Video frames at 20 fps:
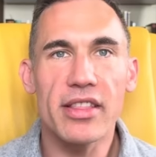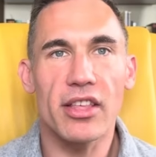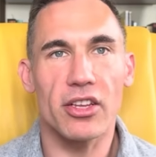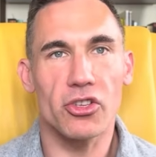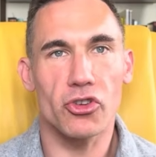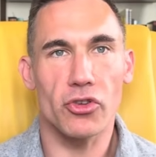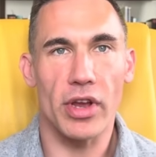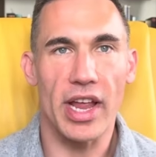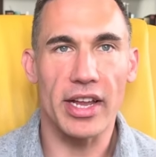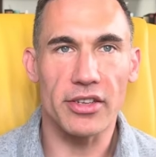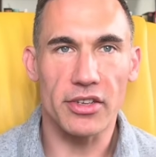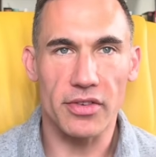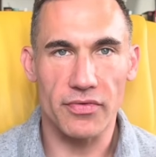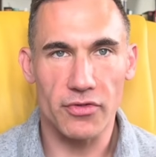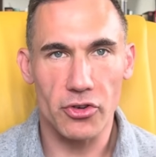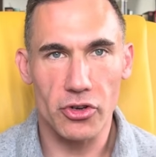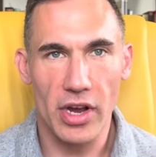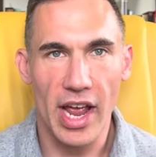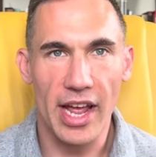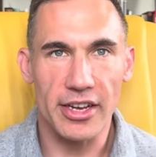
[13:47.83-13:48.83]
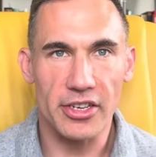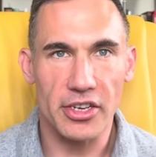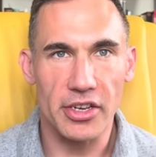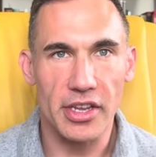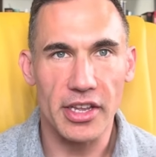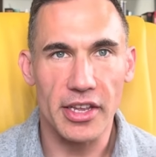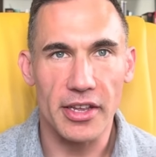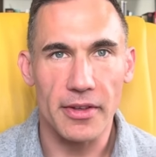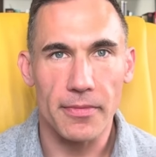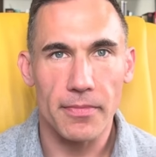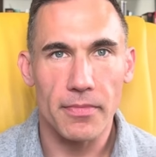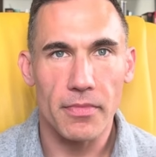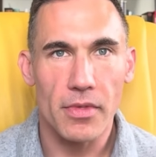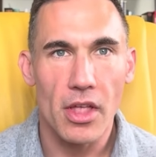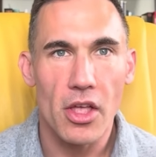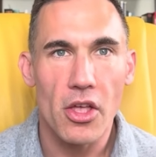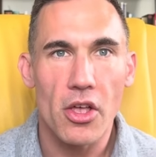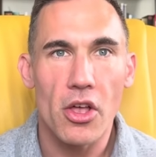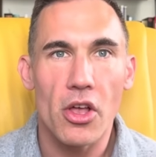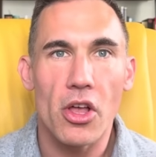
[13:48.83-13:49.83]
the trance of tragedy.
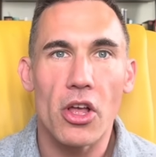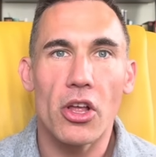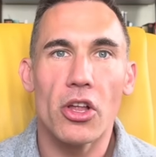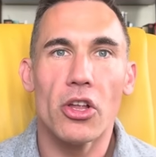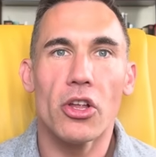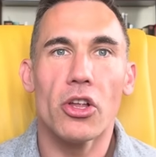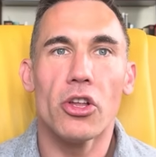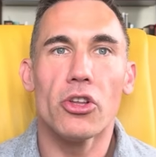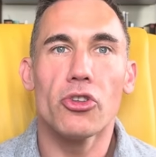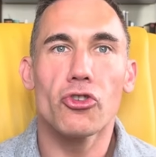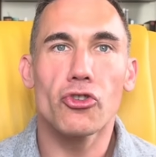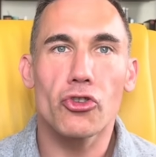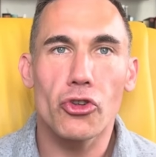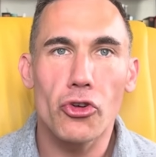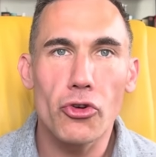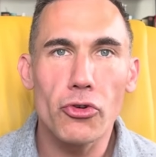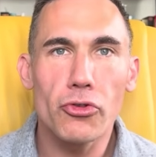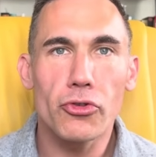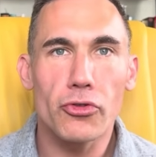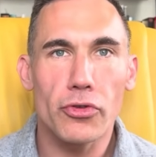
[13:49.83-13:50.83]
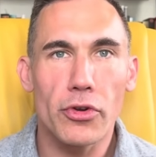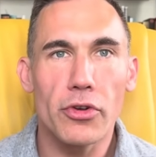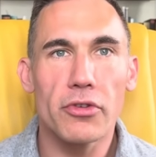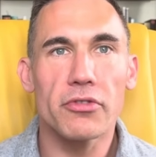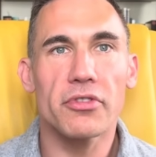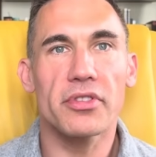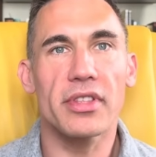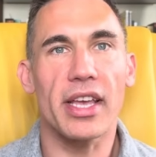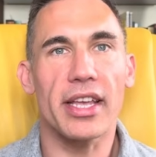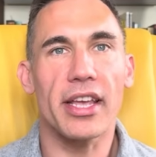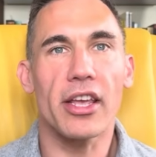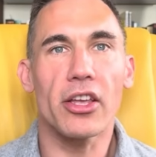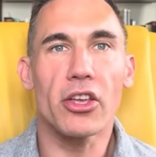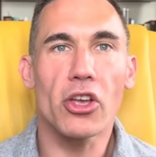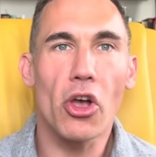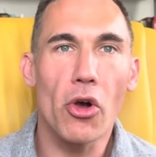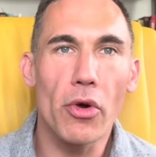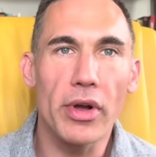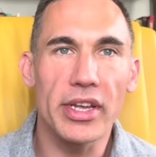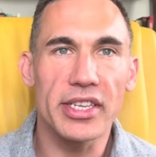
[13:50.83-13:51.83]
Two truths that can
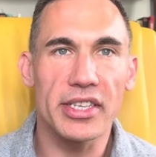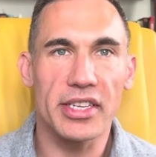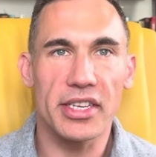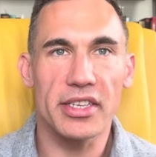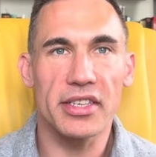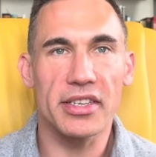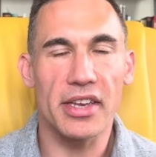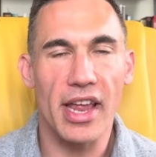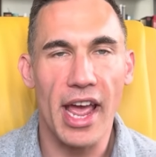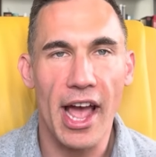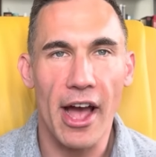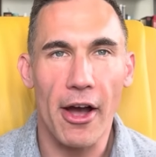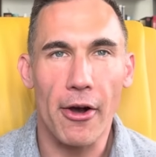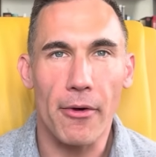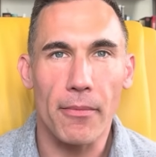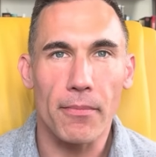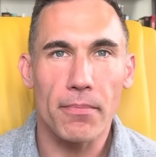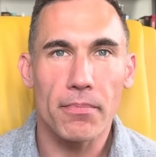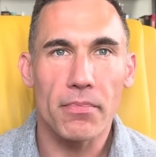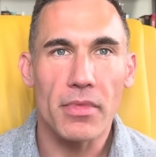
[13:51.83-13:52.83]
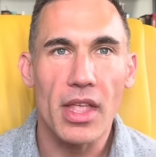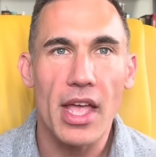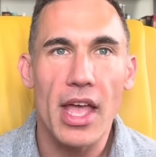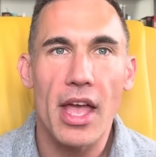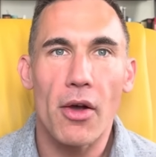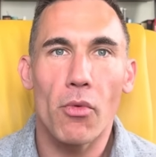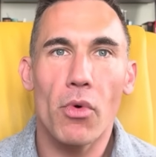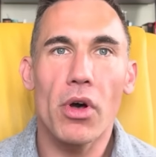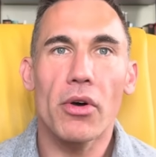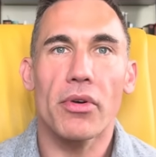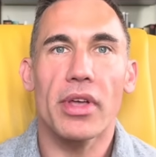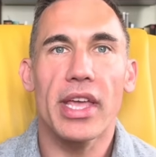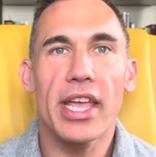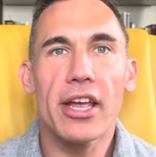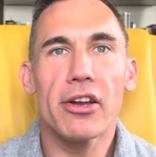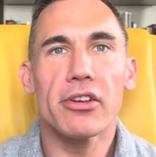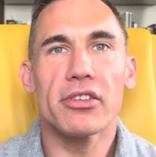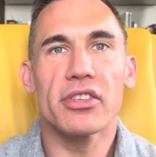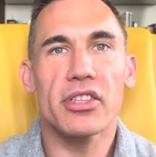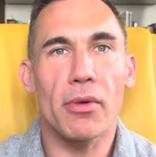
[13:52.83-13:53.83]
coexist now. Well,
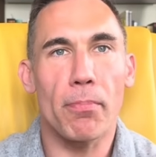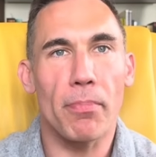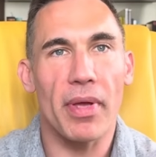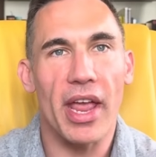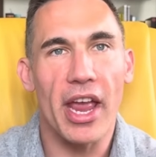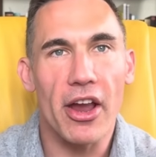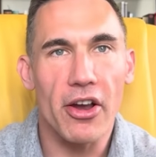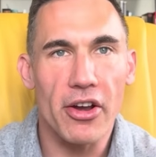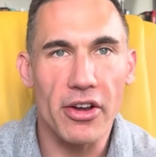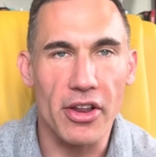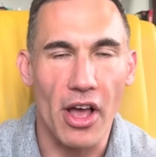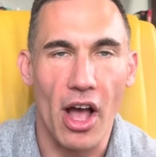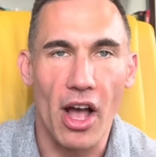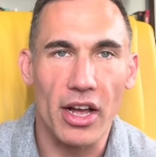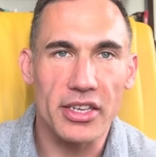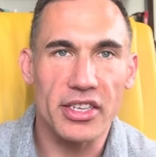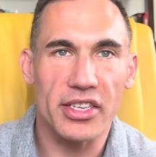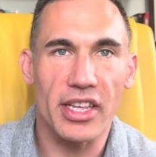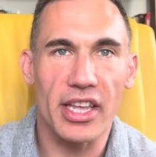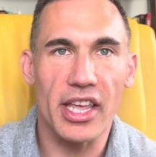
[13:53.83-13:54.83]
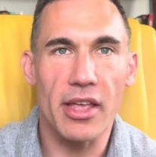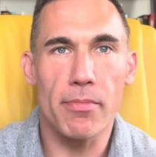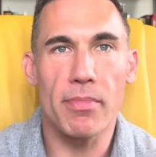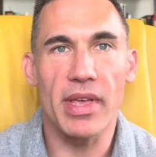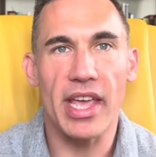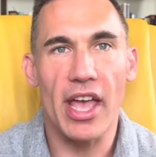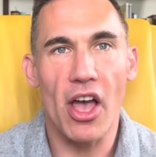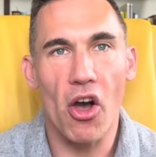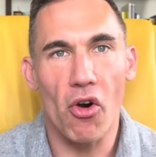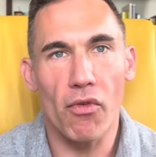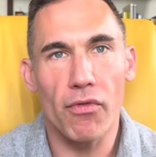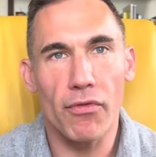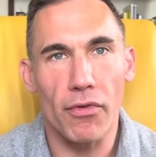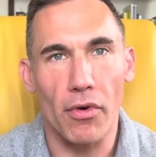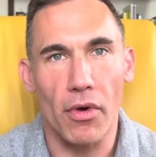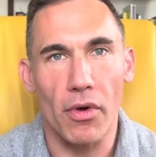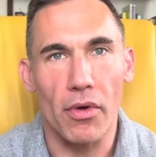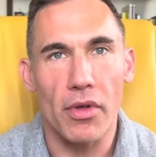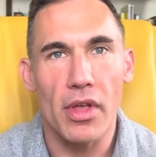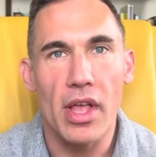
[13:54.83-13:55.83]
here's the paradox that can be
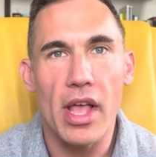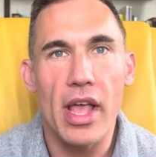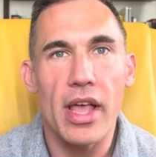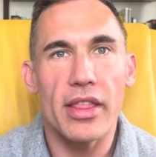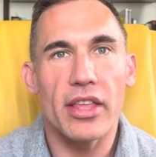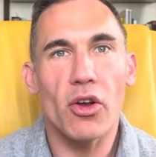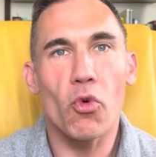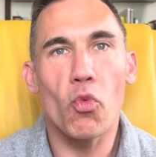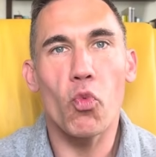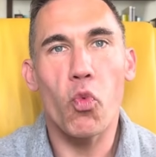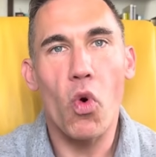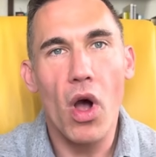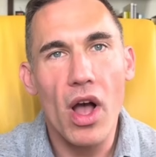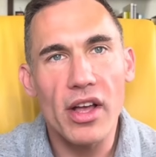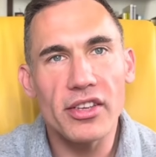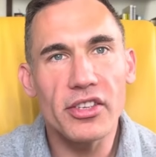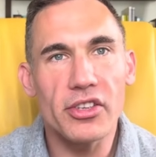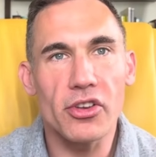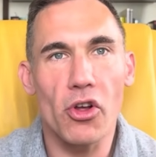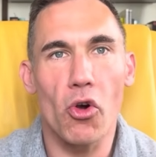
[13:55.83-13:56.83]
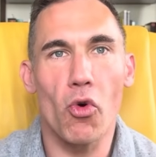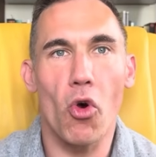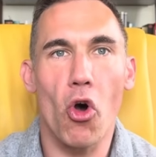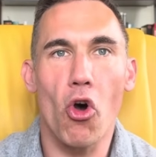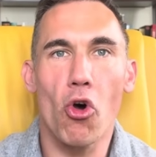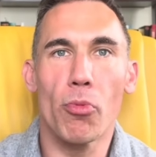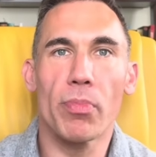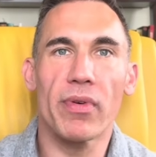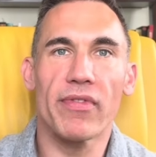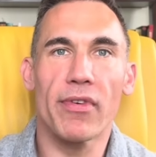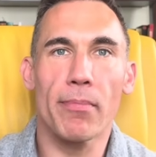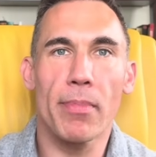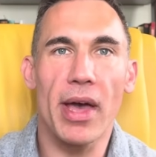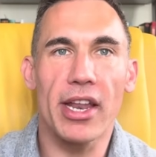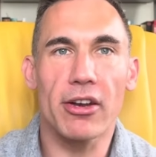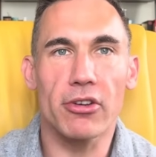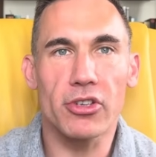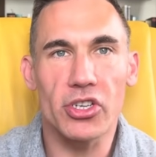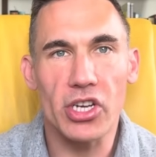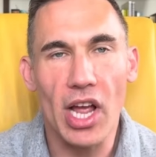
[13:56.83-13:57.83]
helpful. There was no hope of a
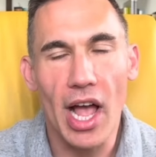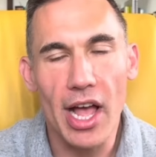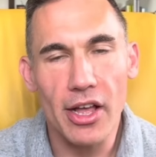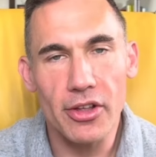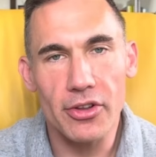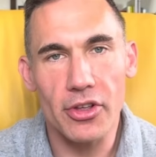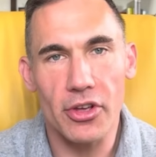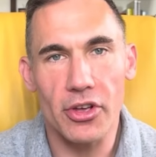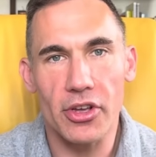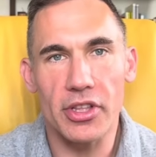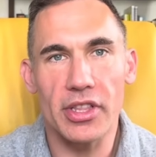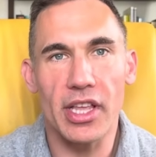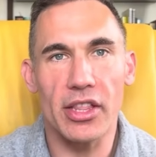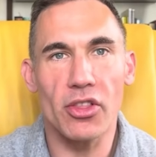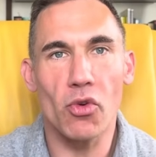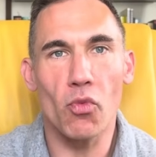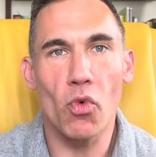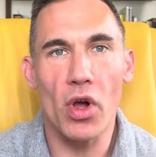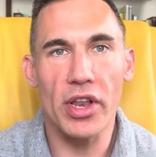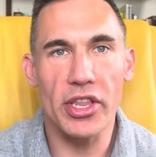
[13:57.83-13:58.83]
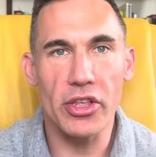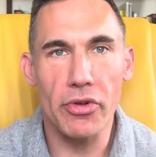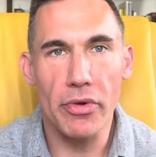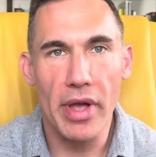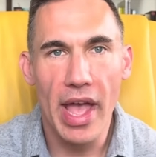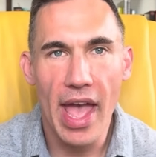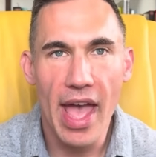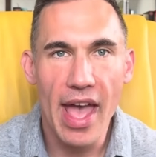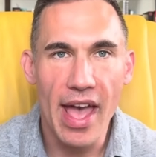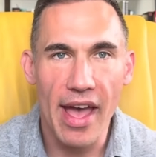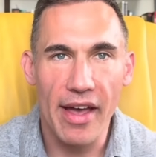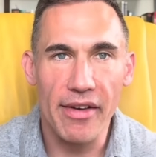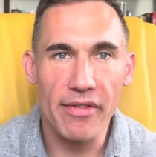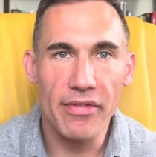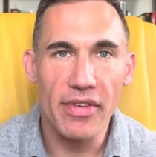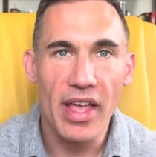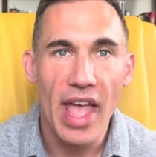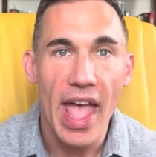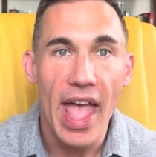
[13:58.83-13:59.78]
better childhood than the one you have,